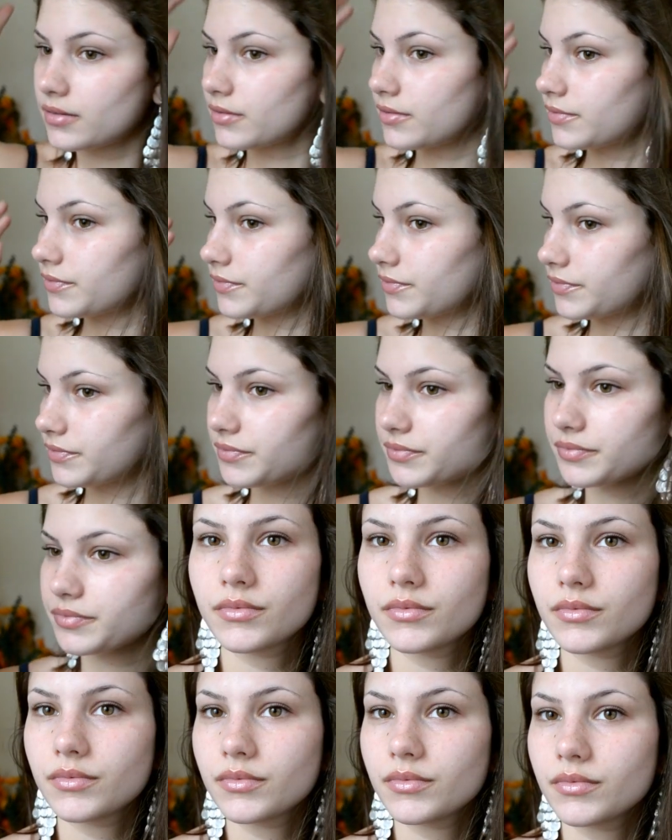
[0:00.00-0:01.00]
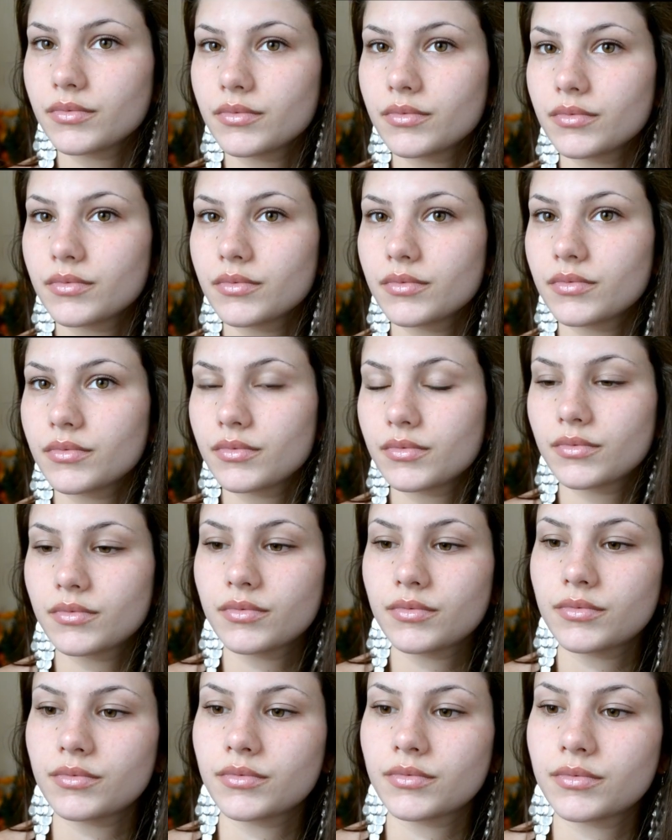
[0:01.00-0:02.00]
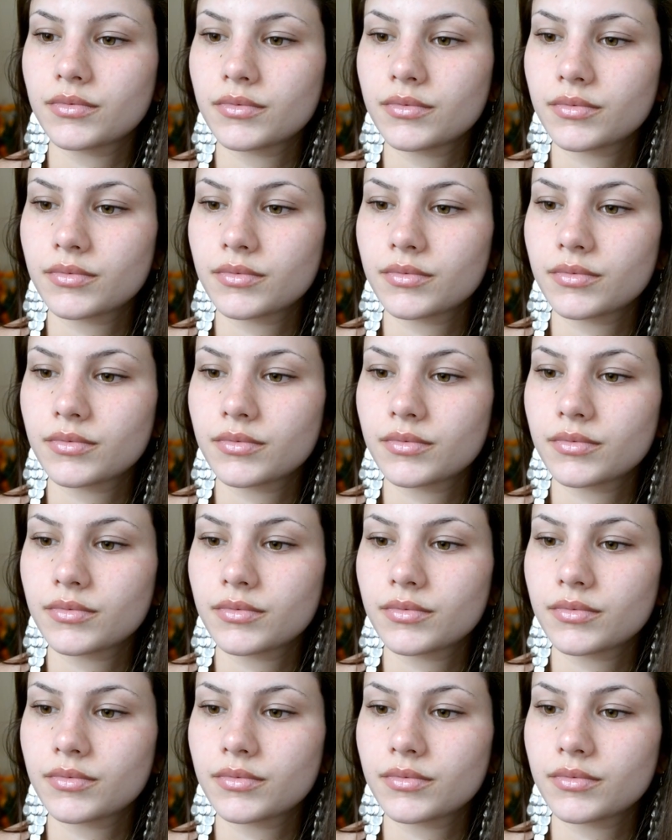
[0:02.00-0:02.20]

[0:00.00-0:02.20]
No one is speaking in this clip.